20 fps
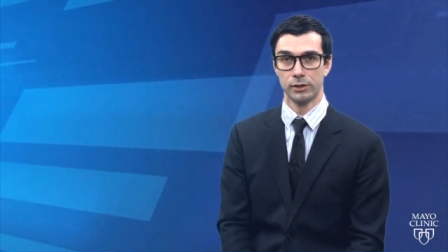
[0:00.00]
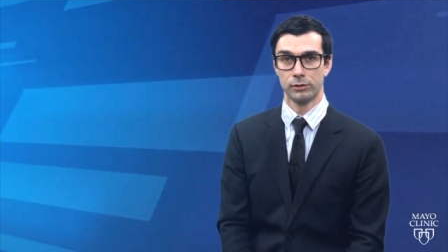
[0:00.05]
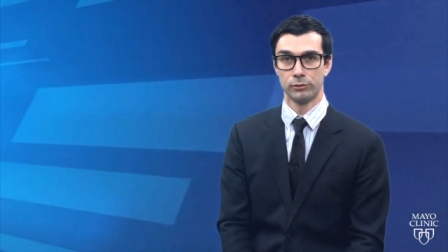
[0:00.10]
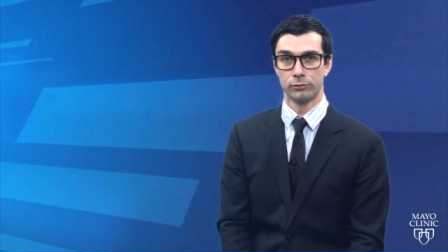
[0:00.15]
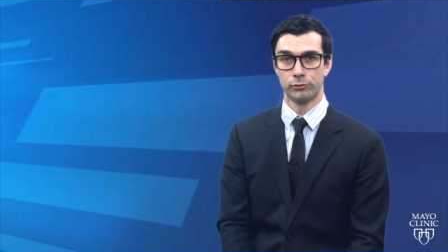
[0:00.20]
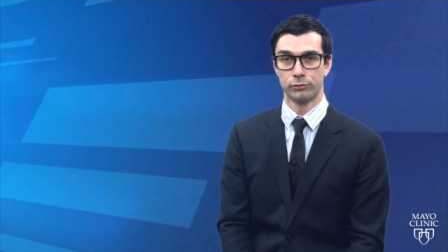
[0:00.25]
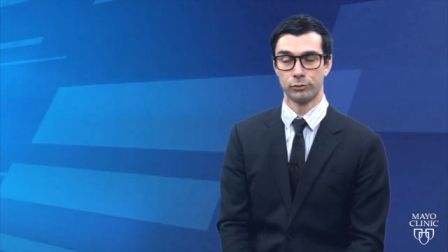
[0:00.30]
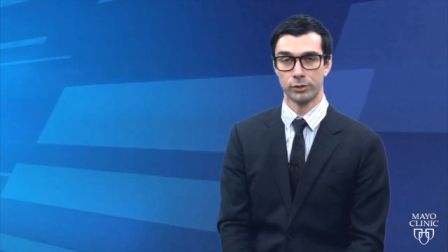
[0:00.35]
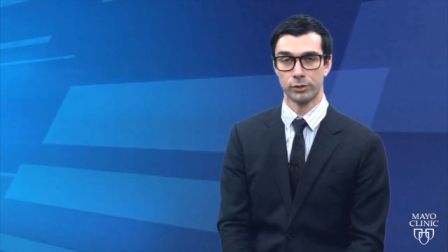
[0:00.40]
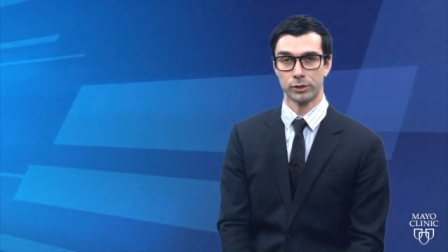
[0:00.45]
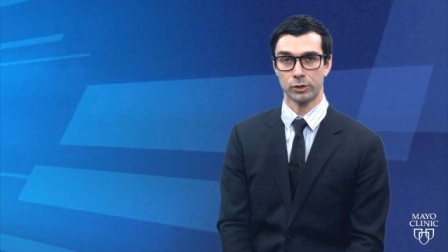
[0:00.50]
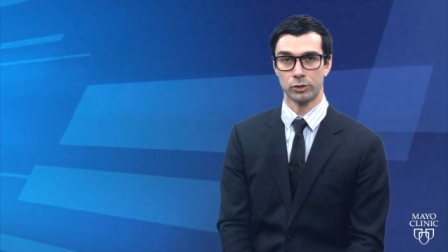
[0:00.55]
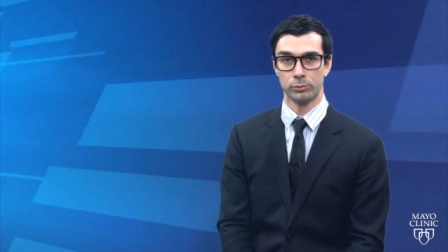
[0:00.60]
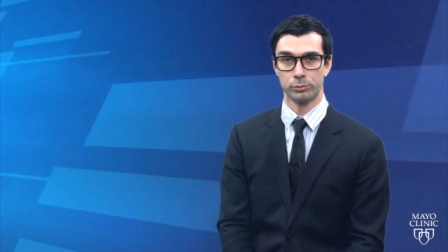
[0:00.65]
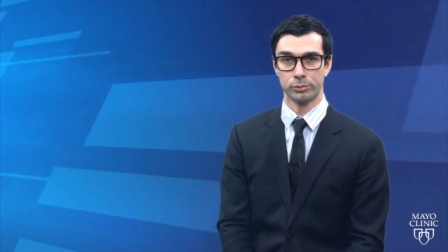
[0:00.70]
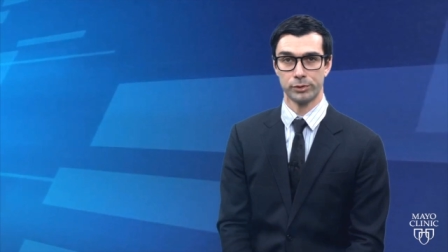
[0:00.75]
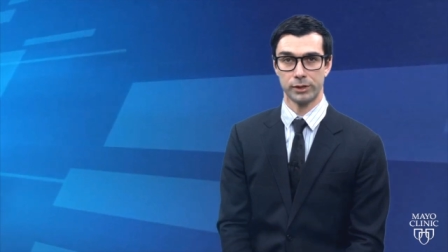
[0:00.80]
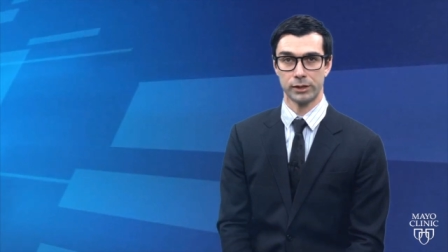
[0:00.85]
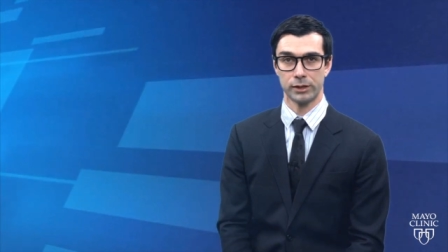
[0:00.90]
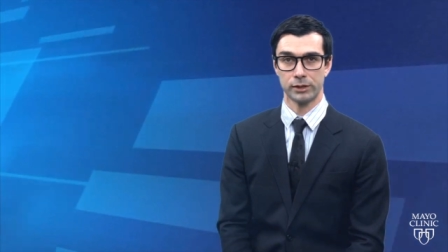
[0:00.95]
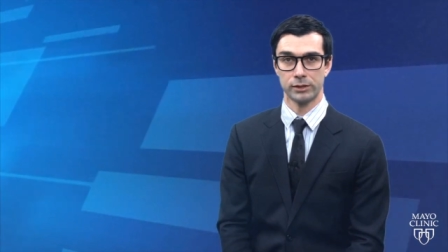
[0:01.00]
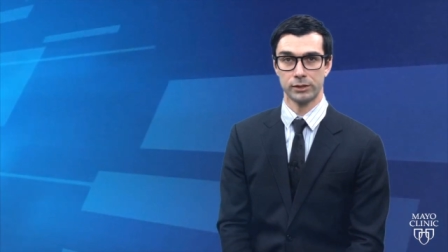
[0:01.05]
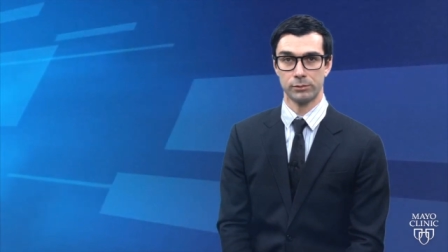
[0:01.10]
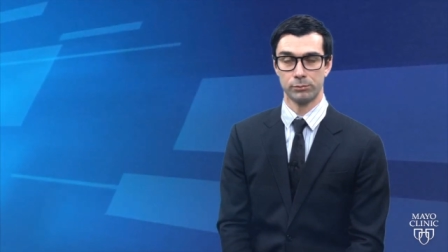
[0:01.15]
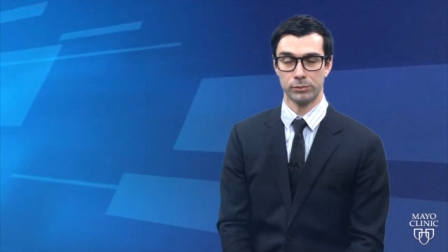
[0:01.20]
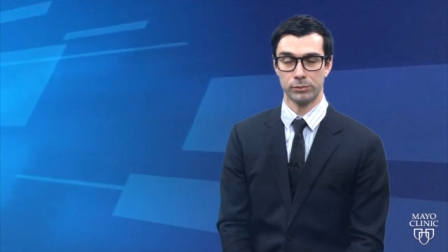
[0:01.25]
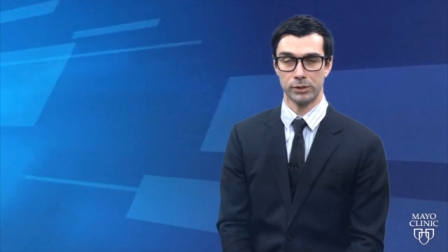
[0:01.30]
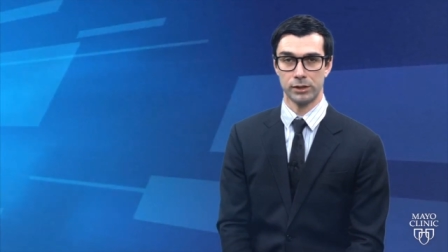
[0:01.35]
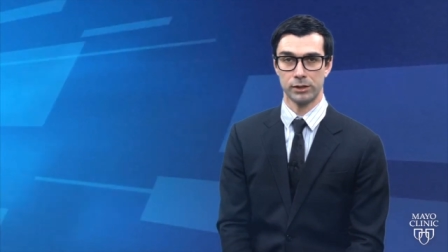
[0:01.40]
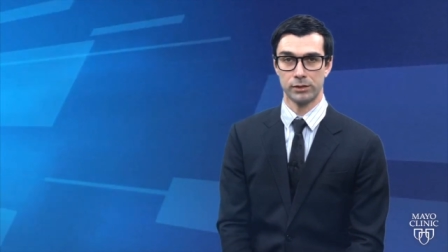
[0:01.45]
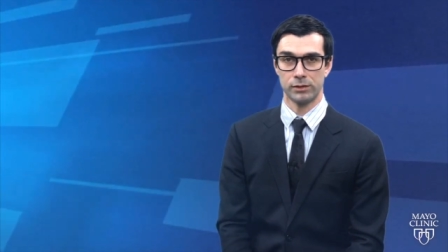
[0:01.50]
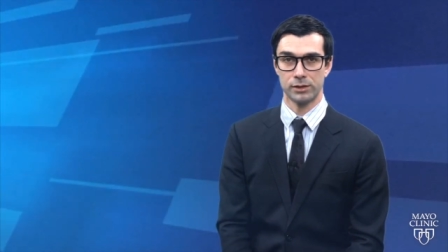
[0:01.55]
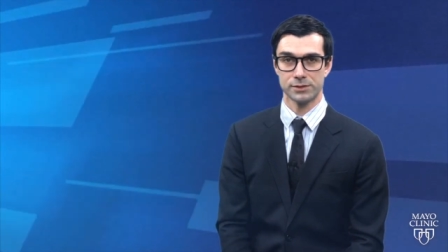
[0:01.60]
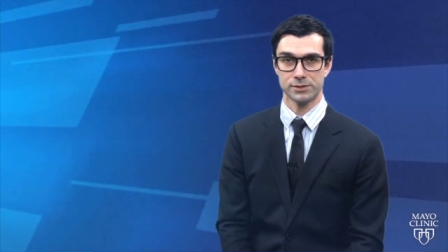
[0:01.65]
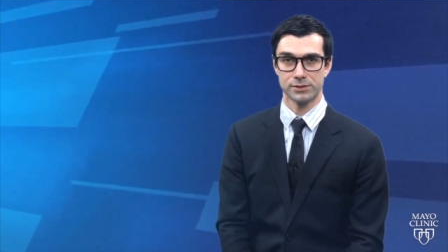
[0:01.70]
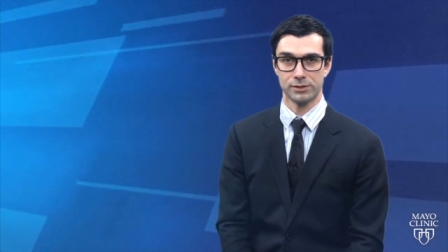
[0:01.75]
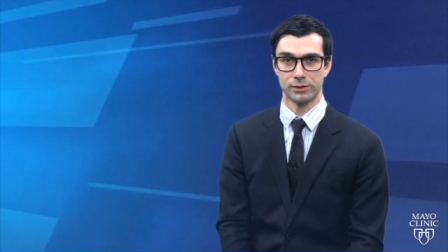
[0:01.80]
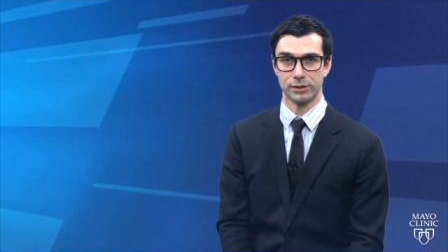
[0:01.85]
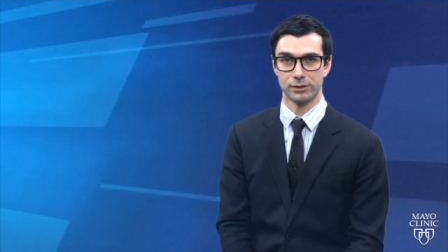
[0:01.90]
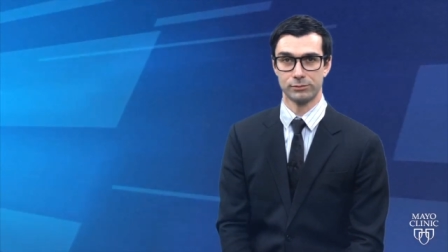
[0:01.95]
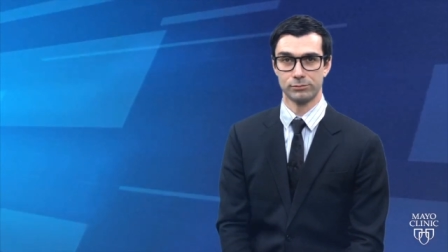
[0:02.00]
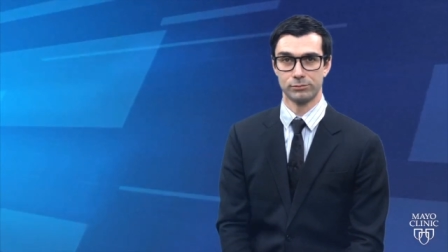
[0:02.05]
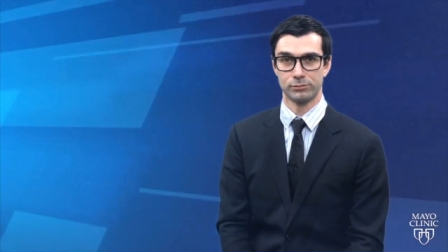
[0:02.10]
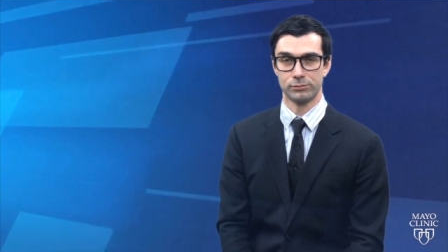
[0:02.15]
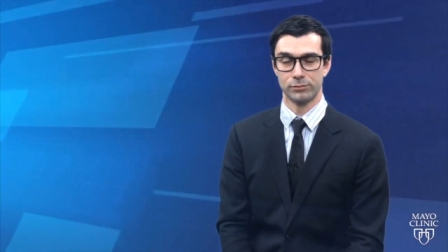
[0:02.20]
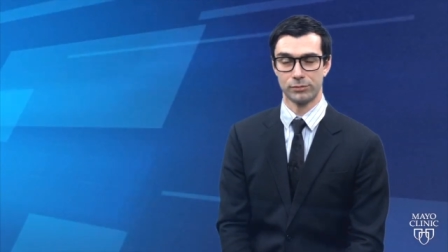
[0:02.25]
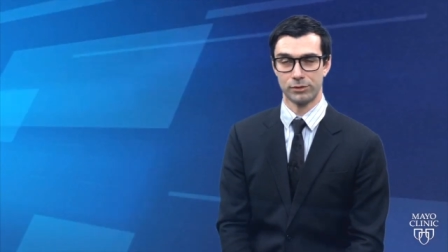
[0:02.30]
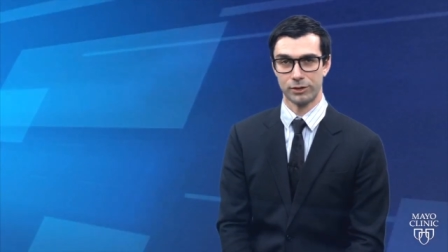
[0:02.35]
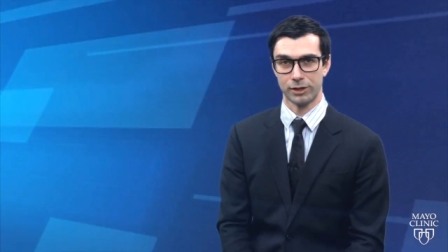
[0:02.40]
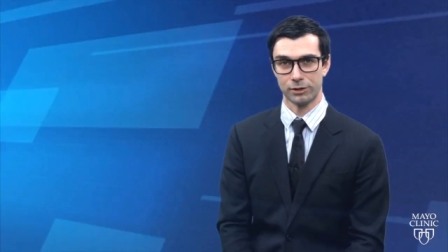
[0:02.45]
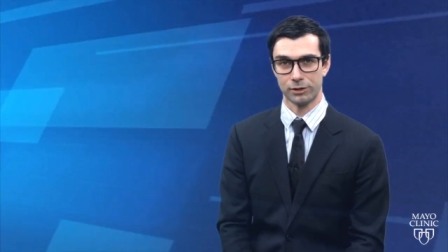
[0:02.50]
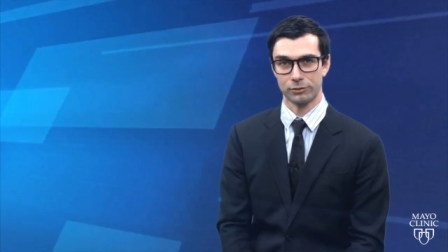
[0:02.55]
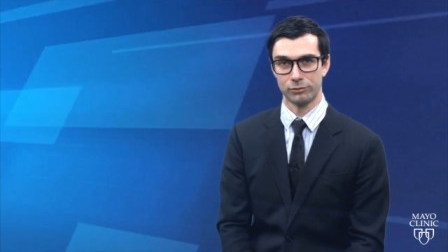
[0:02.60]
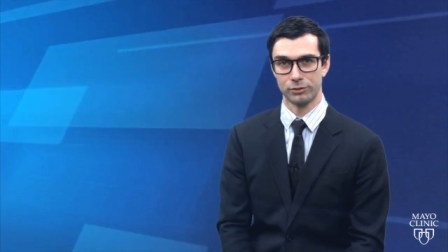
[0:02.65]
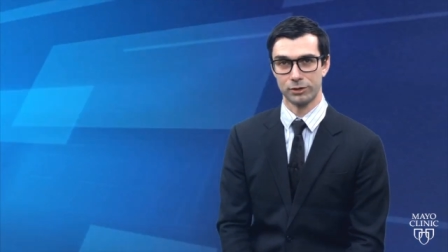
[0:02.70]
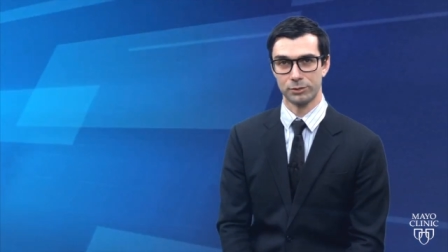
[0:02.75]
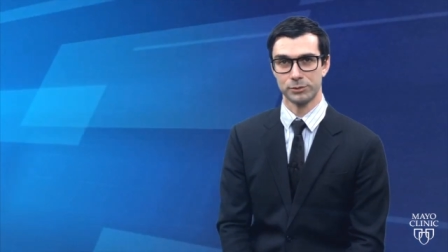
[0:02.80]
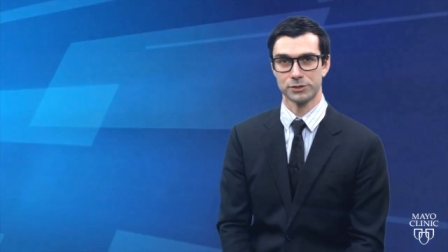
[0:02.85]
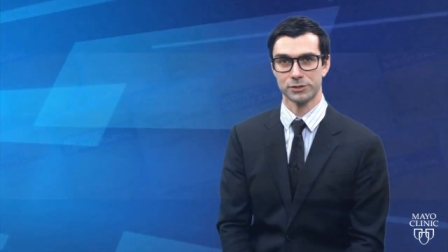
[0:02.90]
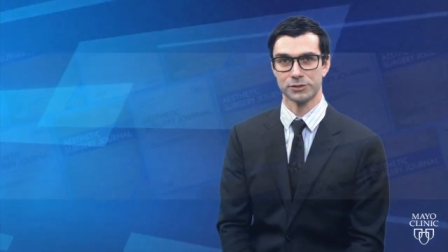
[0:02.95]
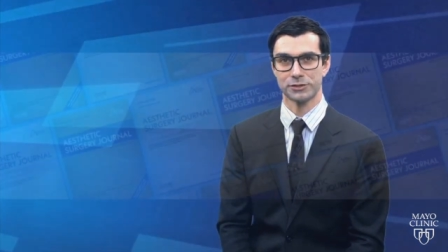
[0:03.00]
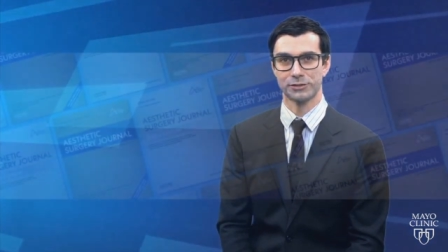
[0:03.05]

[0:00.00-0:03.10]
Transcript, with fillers: for accompanying me in the study. Thank you very much.